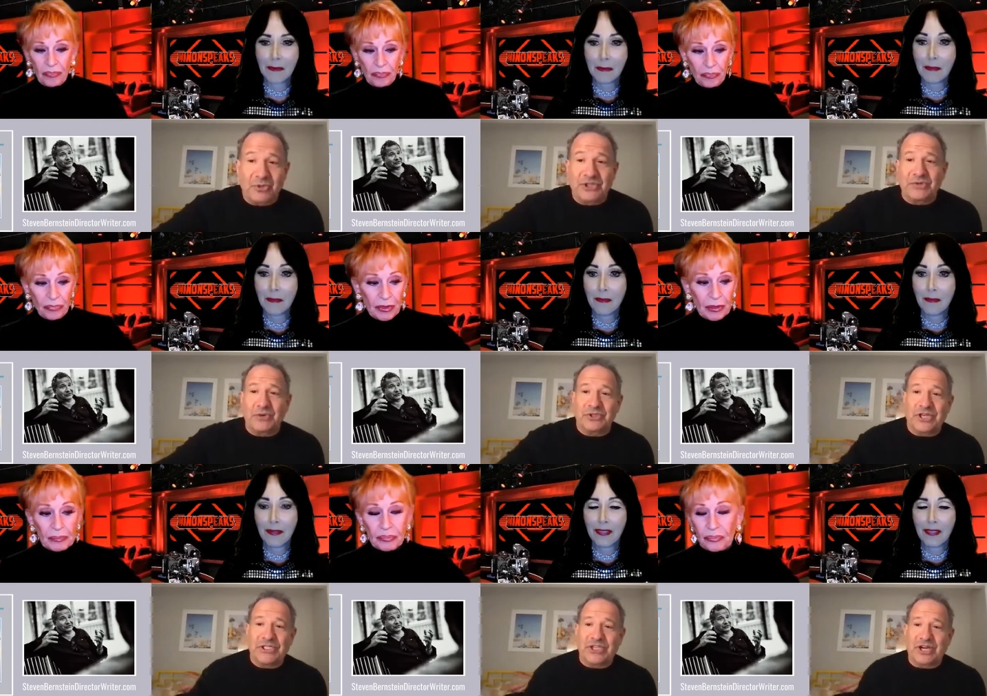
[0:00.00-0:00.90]
Speaker 1: which of course
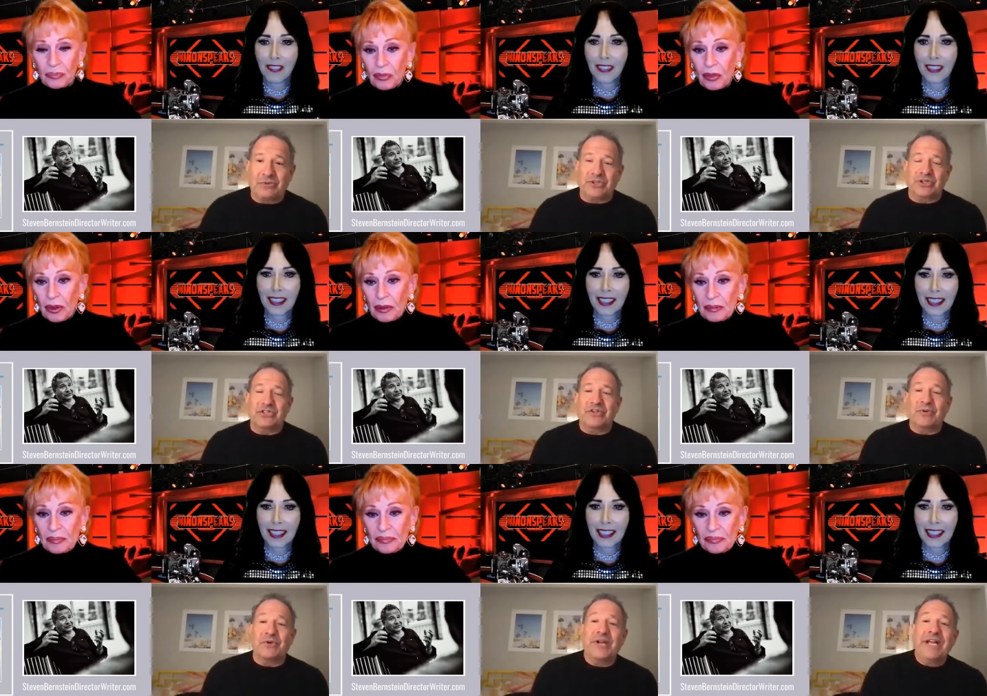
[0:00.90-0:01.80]
I shot with Charlize
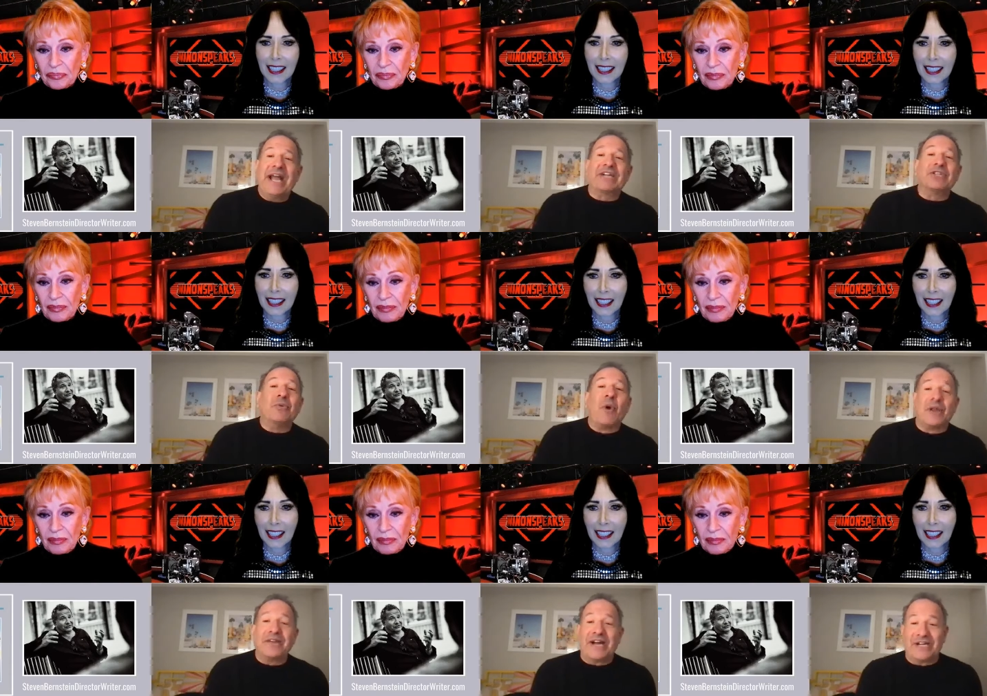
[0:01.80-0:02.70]
Theron, actually
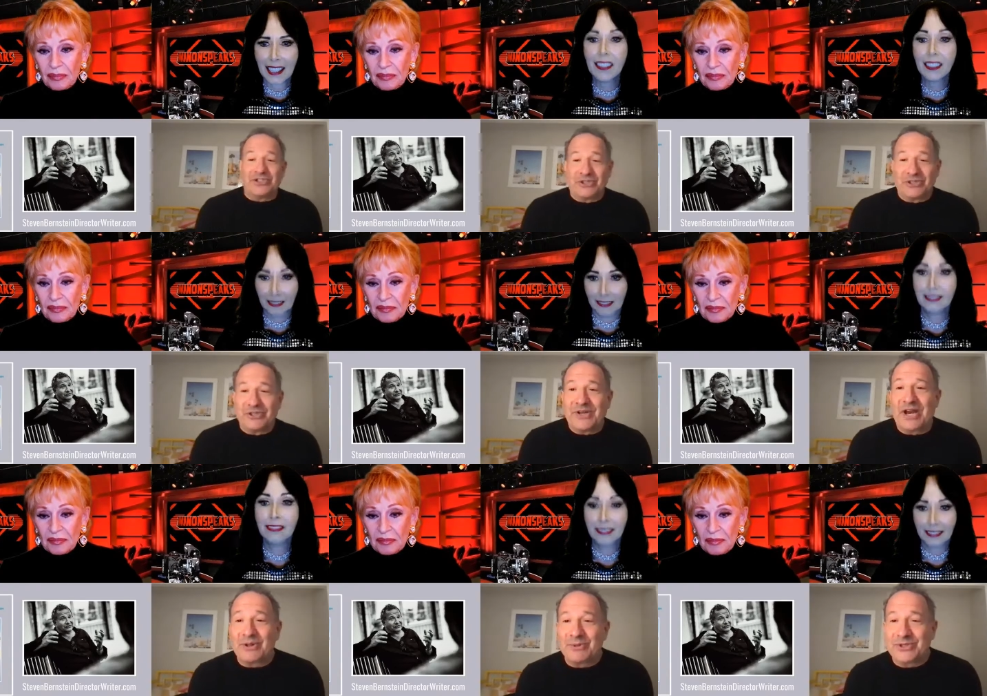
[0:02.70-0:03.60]
won the Oscar. So
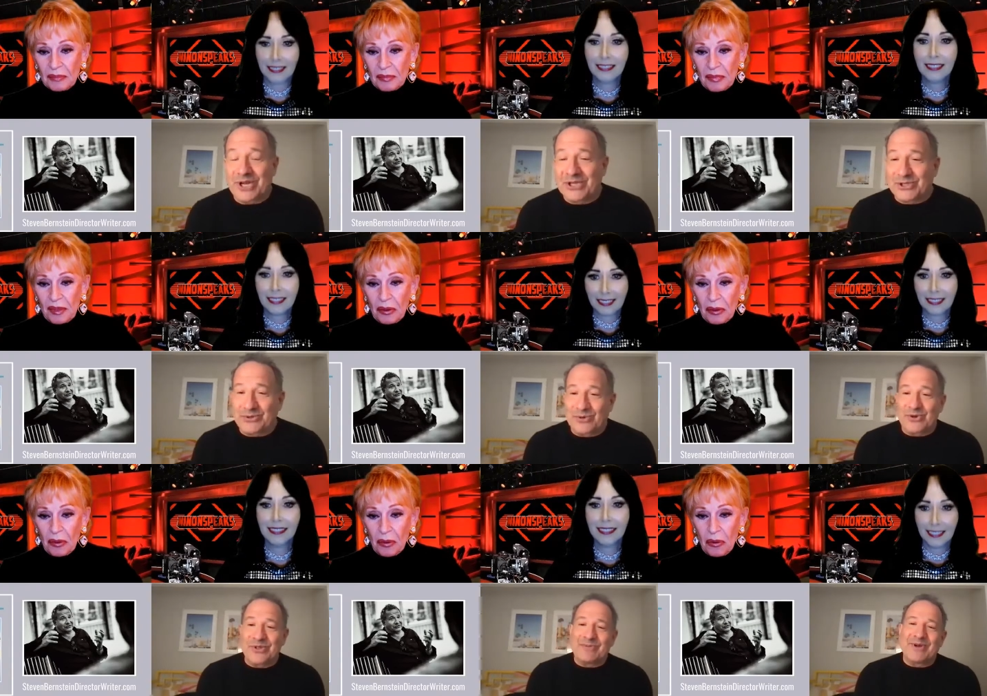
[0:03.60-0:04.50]
not only was it Oscar
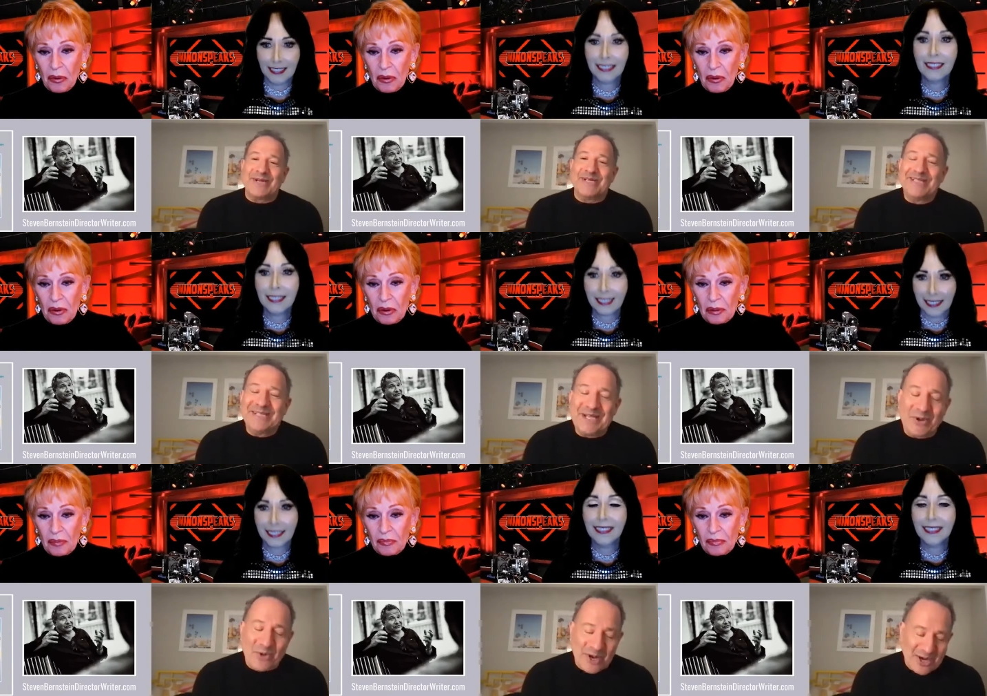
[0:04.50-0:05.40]
worthy, but it,
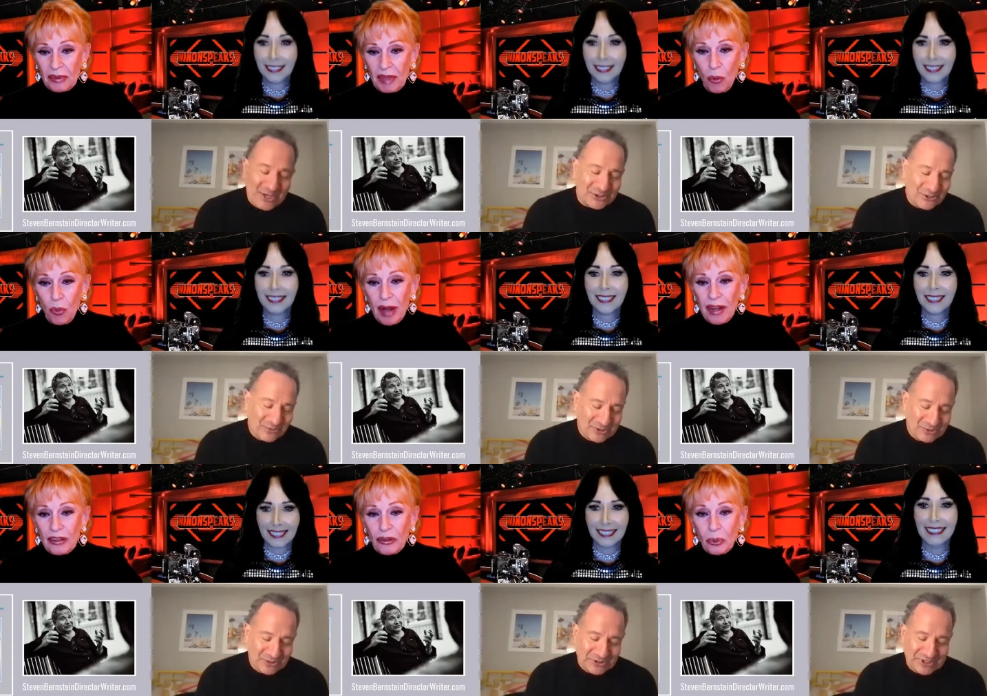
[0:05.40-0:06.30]
it won an Oscar. It
Speaker 2: won
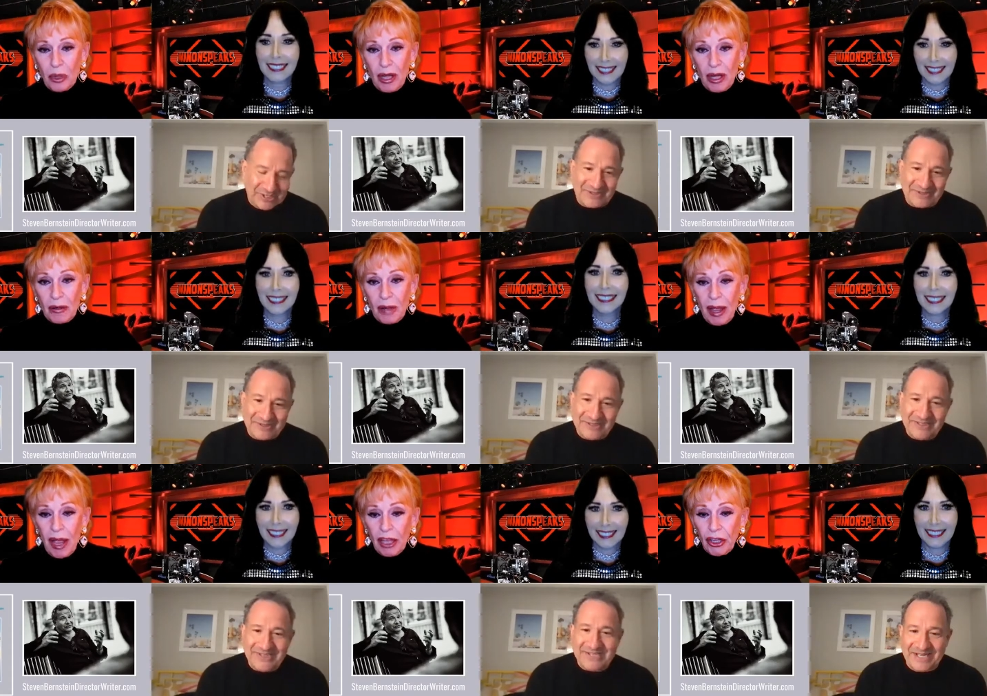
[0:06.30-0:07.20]
it as well.
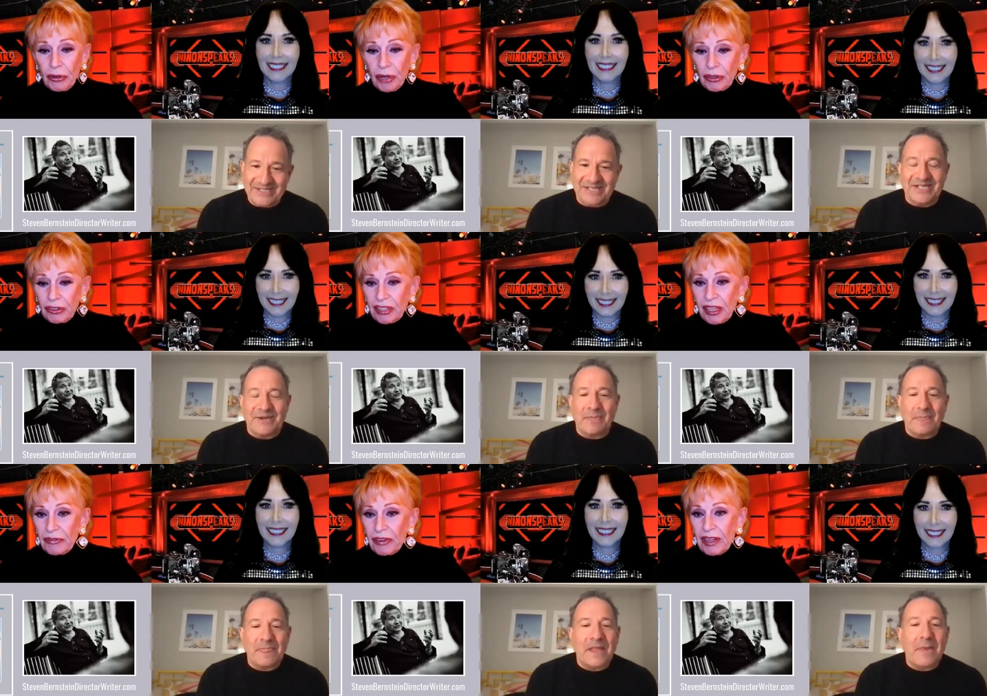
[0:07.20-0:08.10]
Yeah. You know,
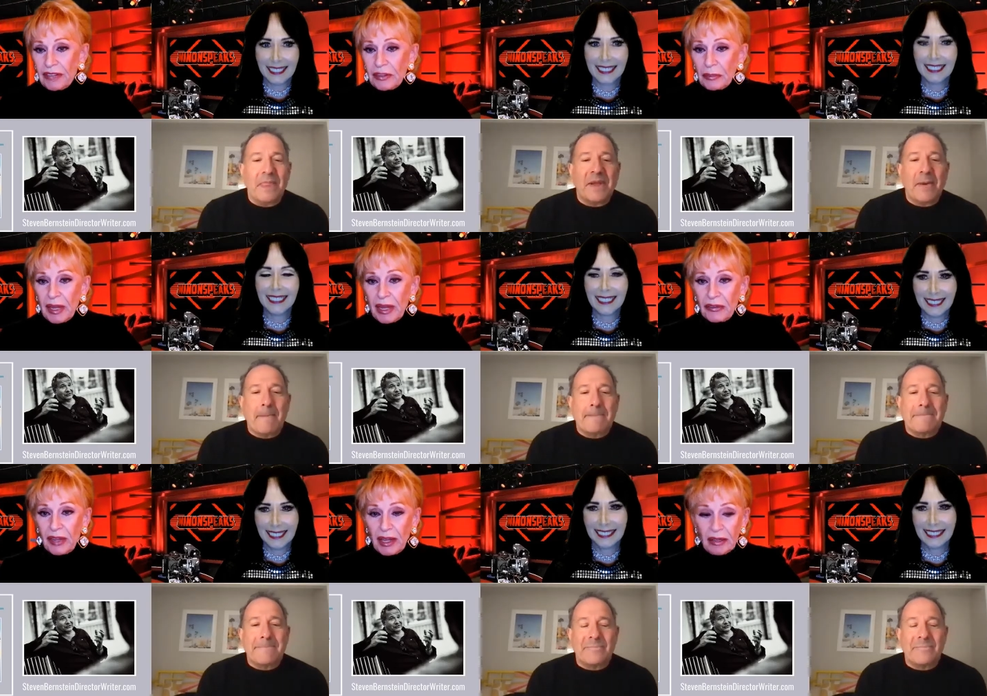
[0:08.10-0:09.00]
Steven, it's
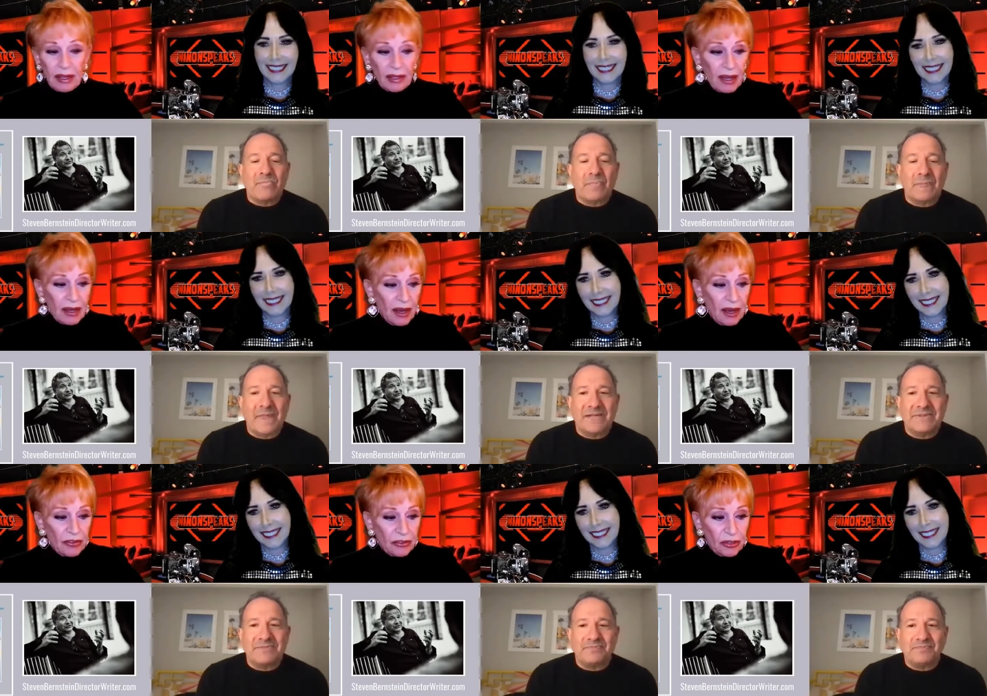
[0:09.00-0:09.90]
amazing. And then
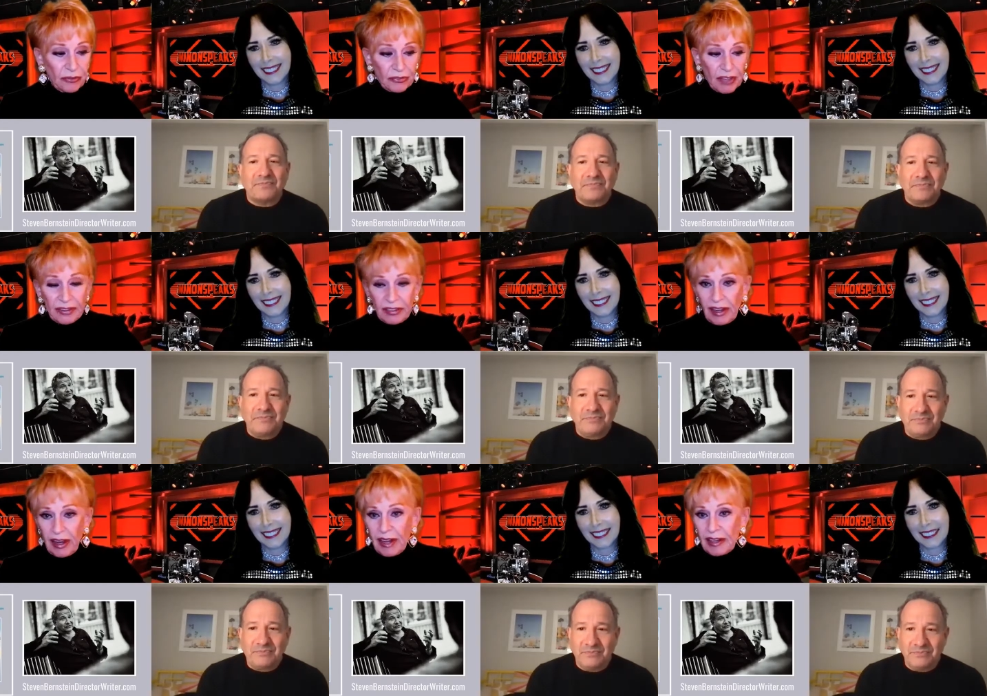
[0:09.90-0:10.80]
I, I sort of get to
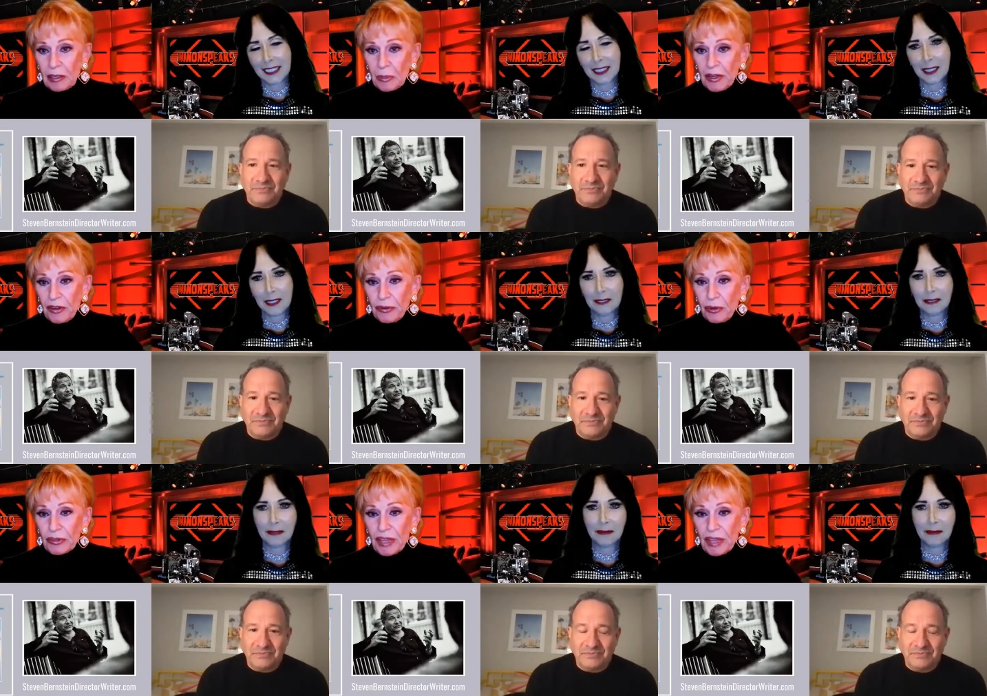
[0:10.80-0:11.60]
hear a little bit of who's